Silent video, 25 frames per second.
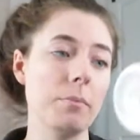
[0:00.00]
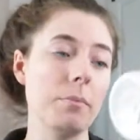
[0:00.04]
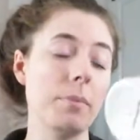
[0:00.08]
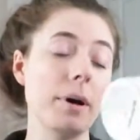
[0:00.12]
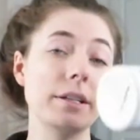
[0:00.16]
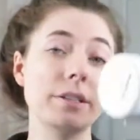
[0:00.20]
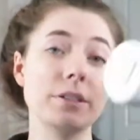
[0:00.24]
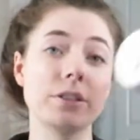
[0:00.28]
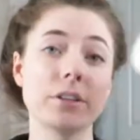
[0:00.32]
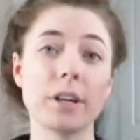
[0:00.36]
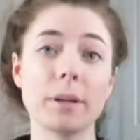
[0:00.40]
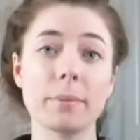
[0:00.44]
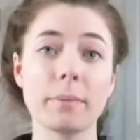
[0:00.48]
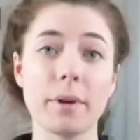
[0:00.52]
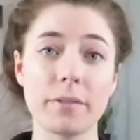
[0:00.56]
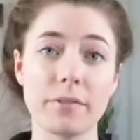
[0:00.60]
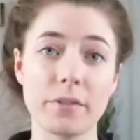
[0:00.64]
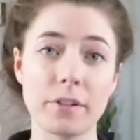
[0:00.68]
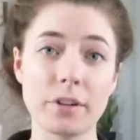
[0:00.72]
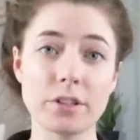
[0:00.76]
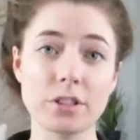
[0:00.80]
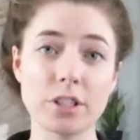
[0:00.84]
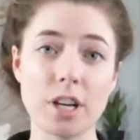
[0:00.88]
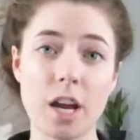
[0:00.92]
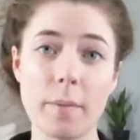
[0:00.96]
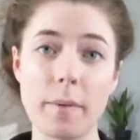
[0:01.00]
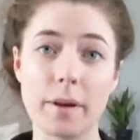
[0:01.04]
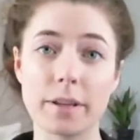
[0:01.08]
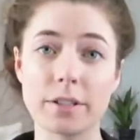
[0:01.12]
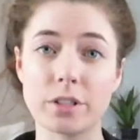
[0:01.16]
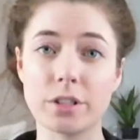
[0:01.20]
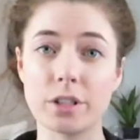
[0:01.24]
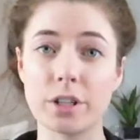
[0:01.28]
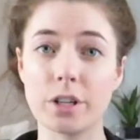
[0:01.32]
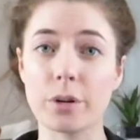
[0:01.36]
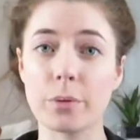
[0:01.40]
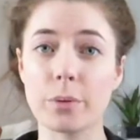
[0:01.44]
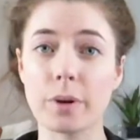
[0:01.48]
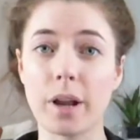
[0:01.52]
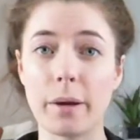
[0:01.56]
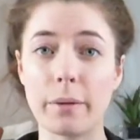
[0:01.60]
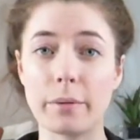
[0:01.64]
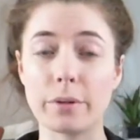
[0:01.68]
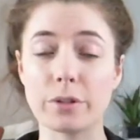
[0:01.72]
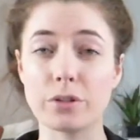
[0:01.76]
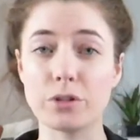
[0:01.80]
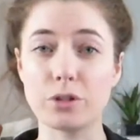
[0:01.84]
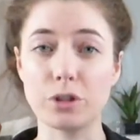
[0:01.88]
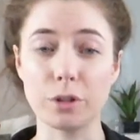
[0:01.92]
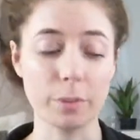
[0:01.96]
but during my first trimester when I
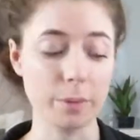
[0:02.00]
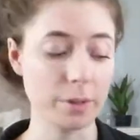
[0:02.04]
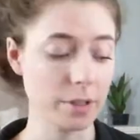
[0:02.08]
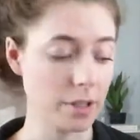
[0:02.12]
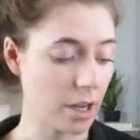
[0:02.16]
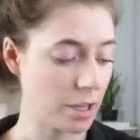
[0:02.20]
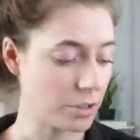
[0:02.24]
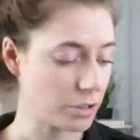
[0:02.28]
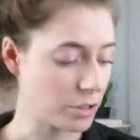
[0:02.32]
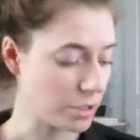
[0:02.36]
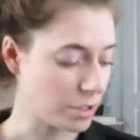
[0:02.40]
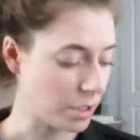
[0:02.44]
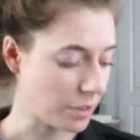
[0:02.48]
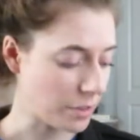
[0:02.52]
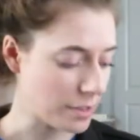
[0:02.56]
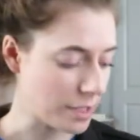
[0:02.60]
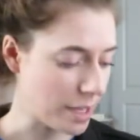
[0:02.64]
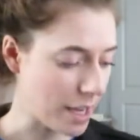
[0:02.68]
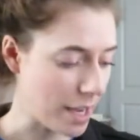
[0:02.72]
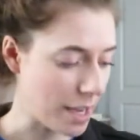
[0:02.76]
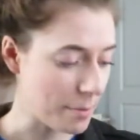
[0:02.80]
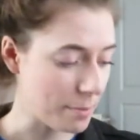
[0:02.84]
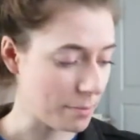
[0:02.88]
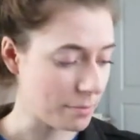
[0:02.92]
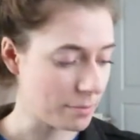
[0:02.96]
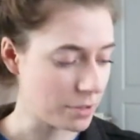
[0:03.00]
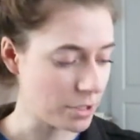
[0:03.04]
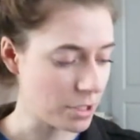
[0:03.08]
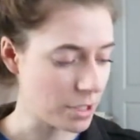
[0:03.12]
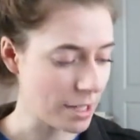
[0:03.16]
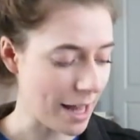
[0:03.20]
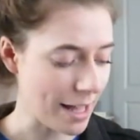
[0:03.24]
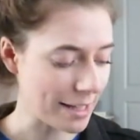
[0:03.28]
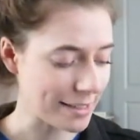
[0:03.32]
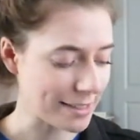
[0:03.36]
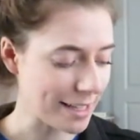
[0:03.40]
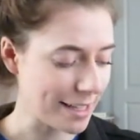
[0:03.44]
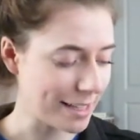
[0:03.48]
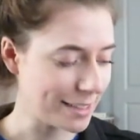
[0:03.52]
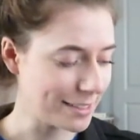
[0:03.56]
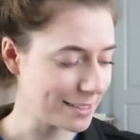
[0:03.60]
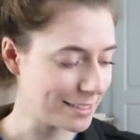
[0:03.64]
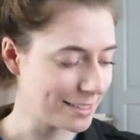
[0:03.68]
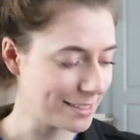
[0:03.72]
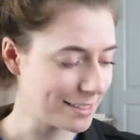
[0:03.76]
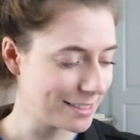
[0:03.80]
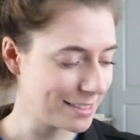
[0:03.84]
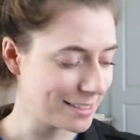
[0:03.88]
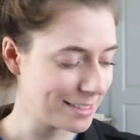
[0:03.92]
was super nauseous all the time you like it?